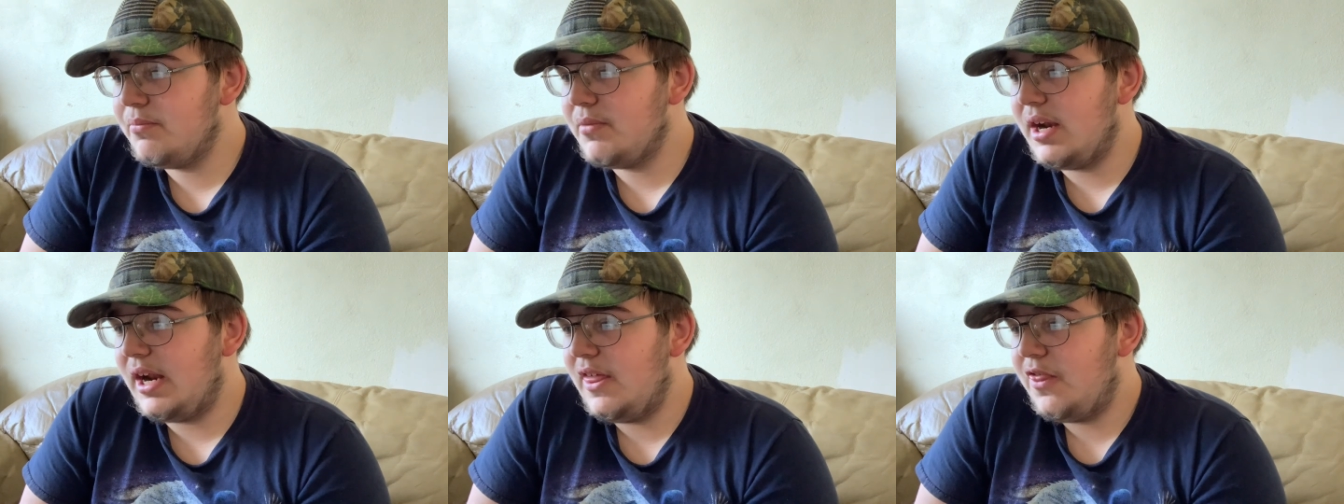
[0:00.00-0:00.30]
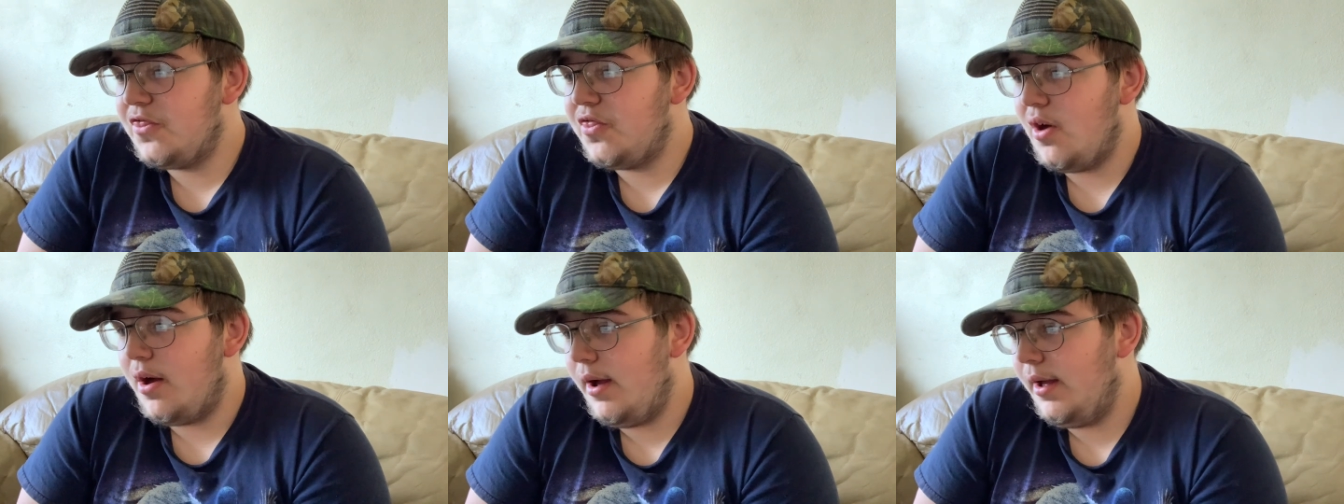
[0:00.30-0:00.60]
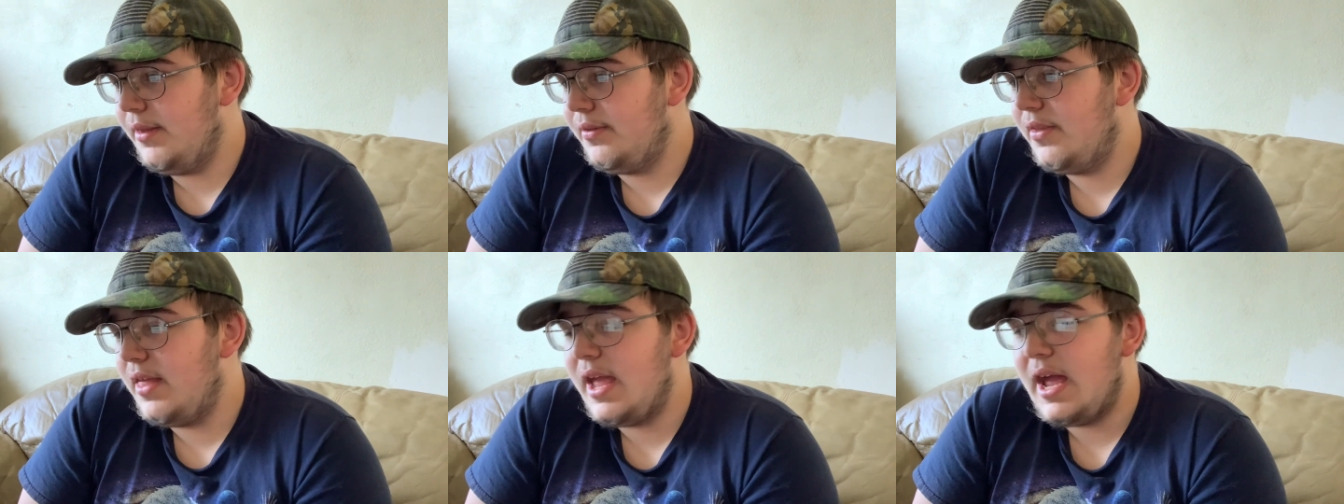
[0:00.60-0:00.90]
that I
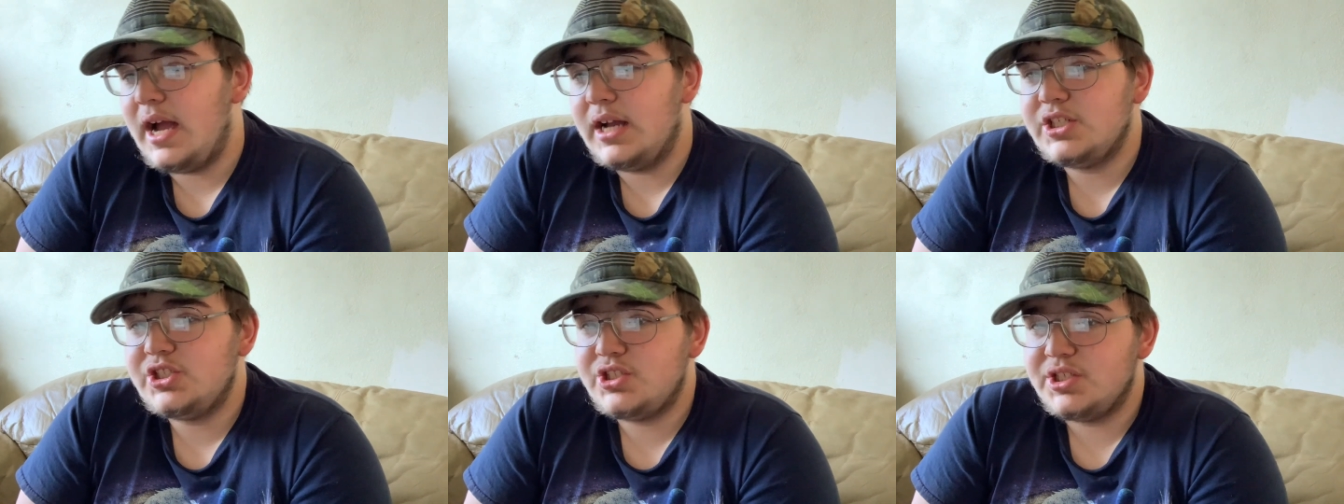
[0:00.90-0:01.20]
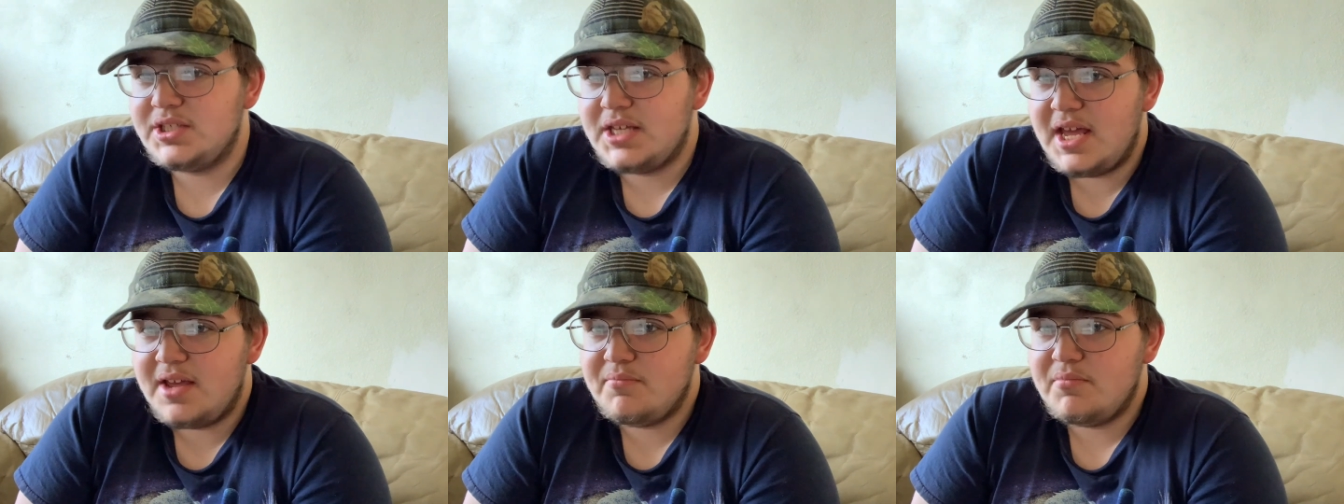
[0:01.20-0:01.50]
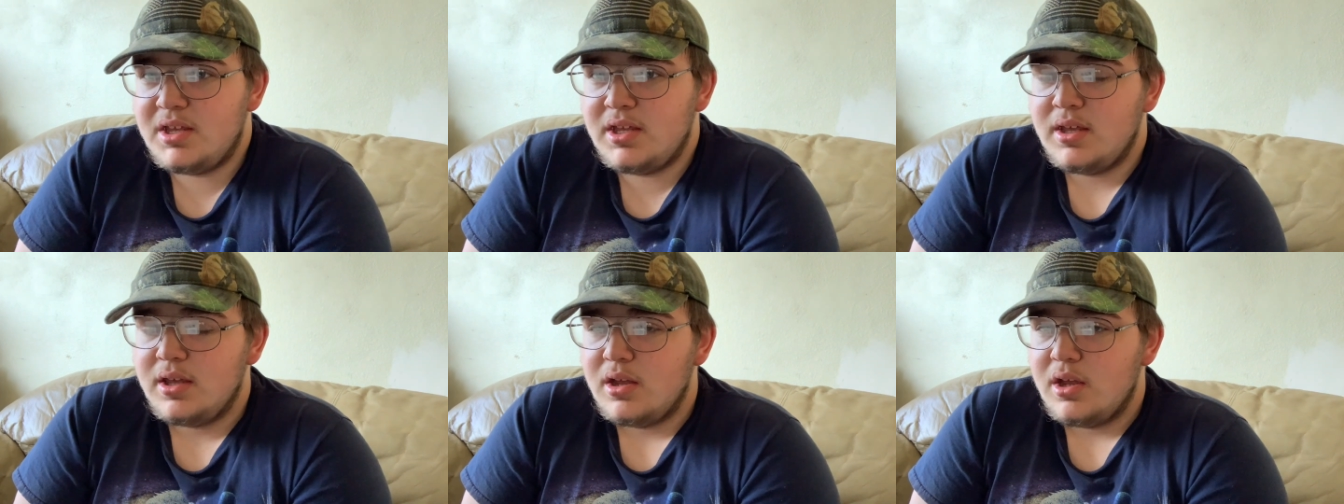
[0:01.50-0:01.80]
thought they actually gave
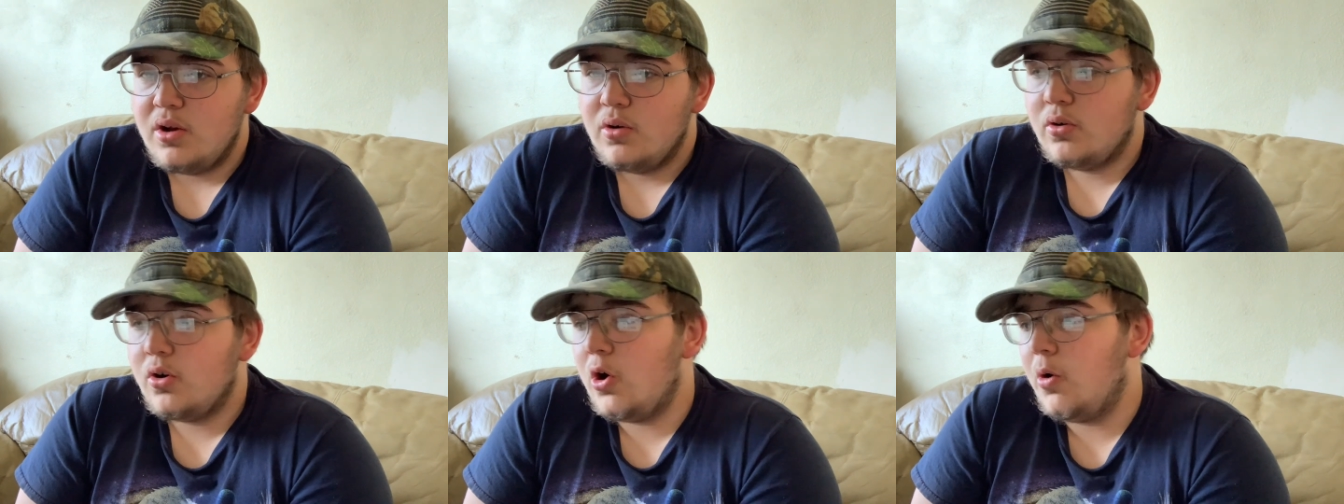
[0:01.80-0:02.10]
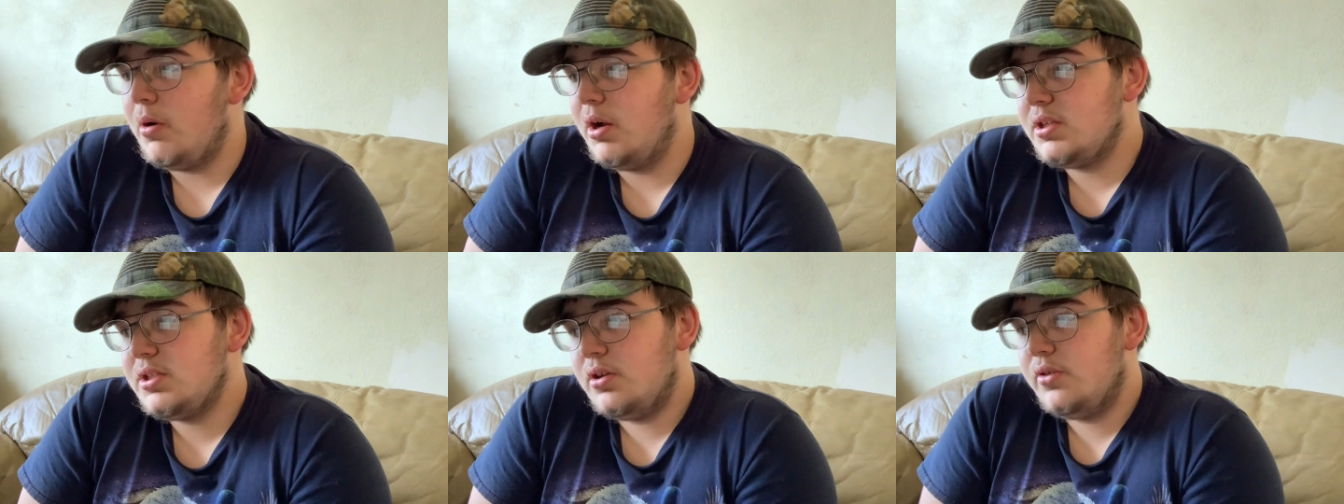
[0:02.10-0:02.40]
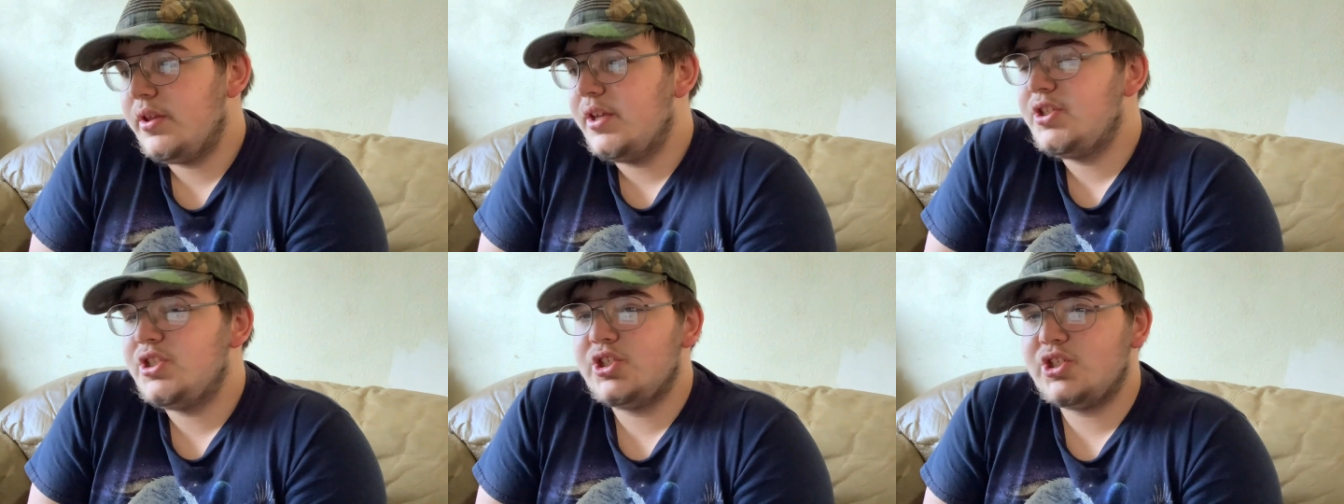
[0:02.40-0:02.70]
me Roblox. No,
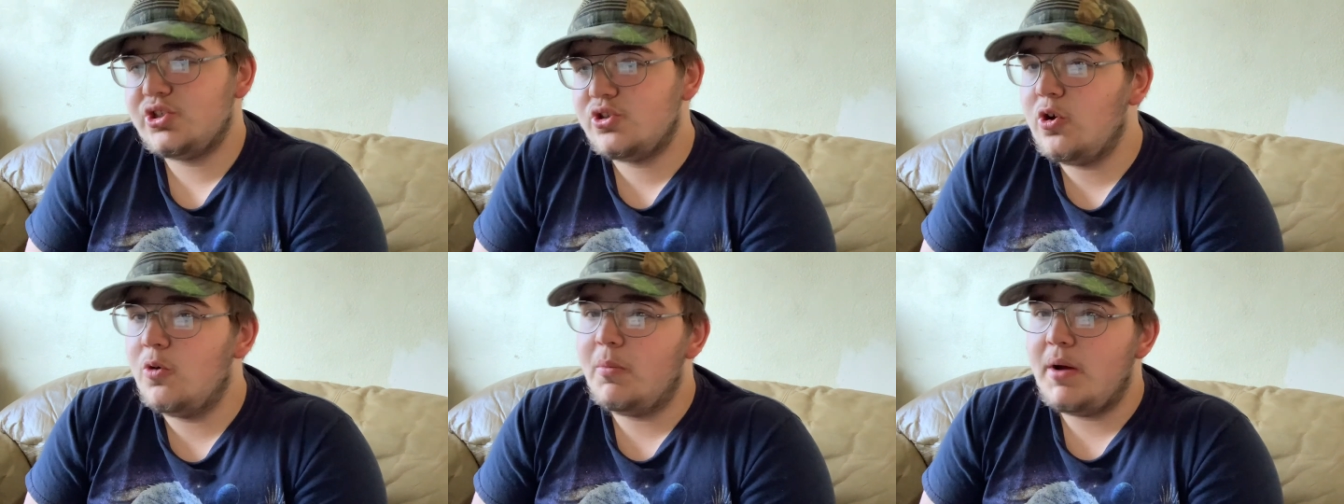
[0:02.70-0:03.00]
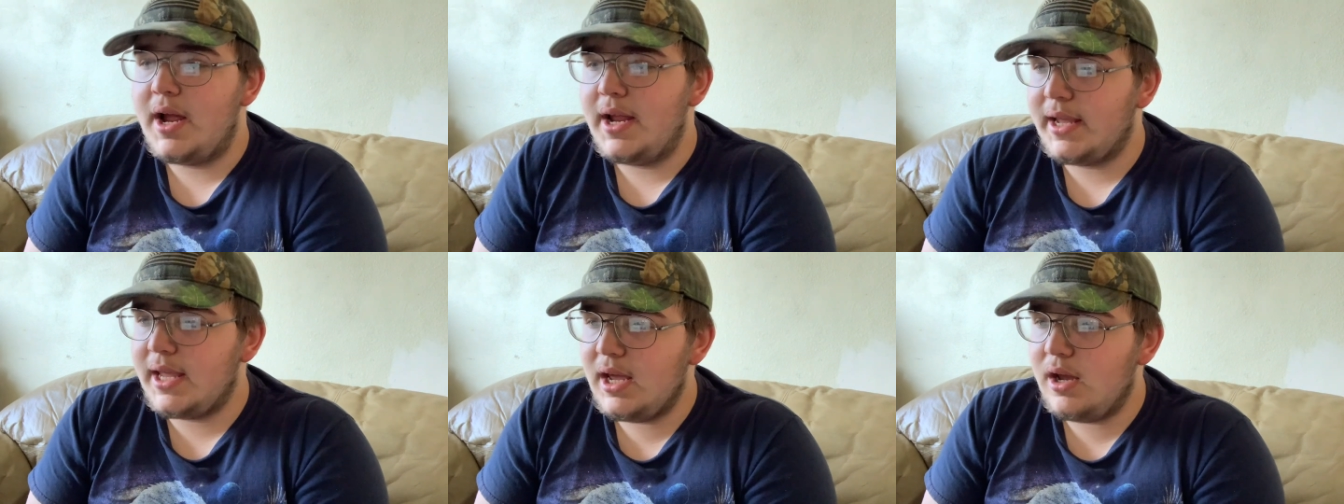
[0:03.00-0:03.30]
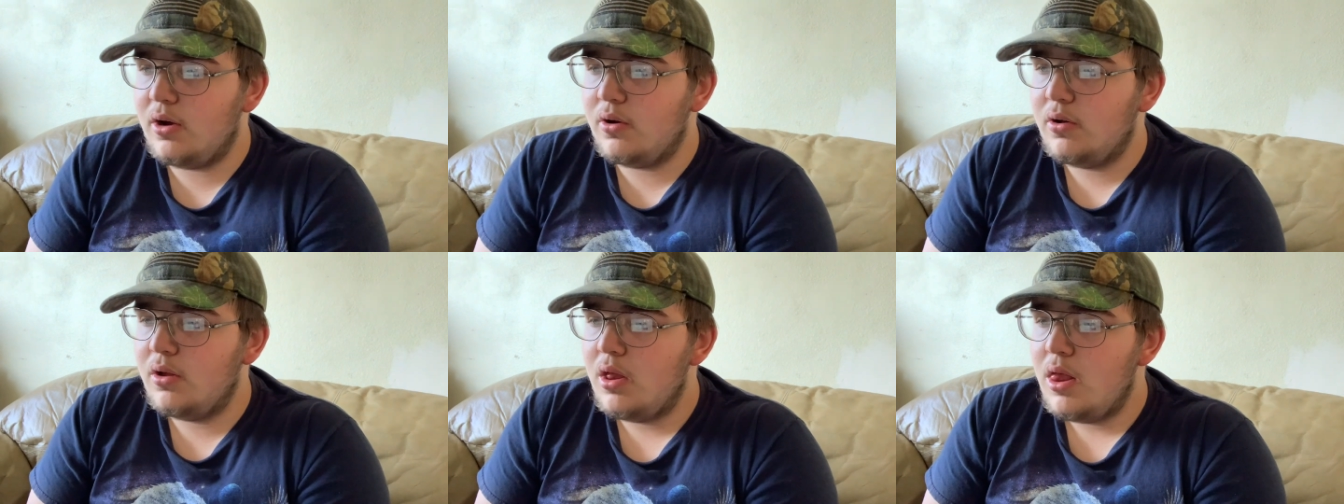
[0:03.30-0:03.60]
they just stole my
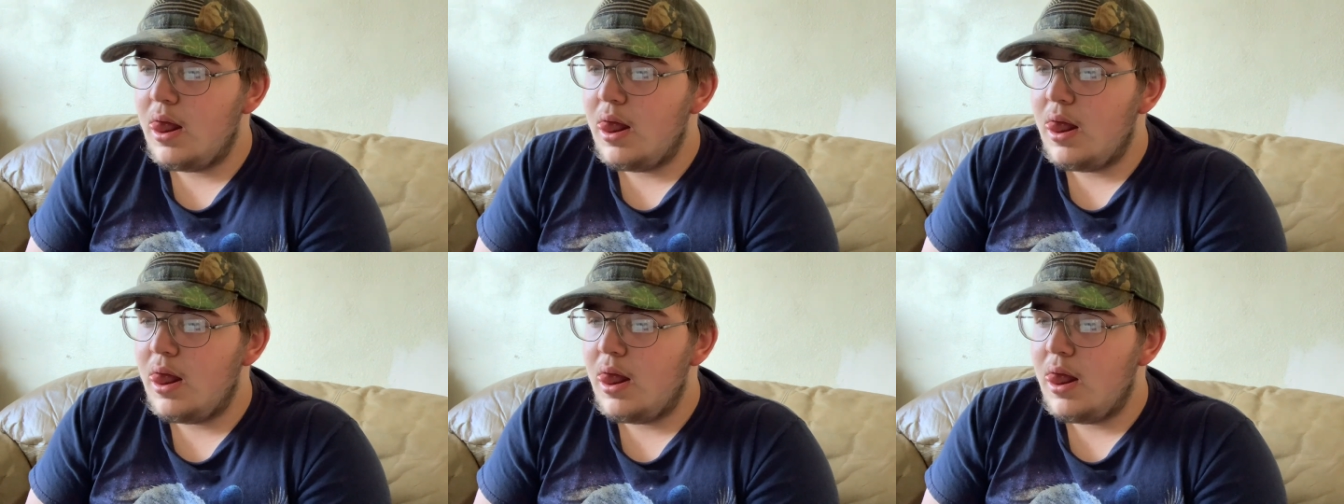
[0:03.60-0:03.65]
account.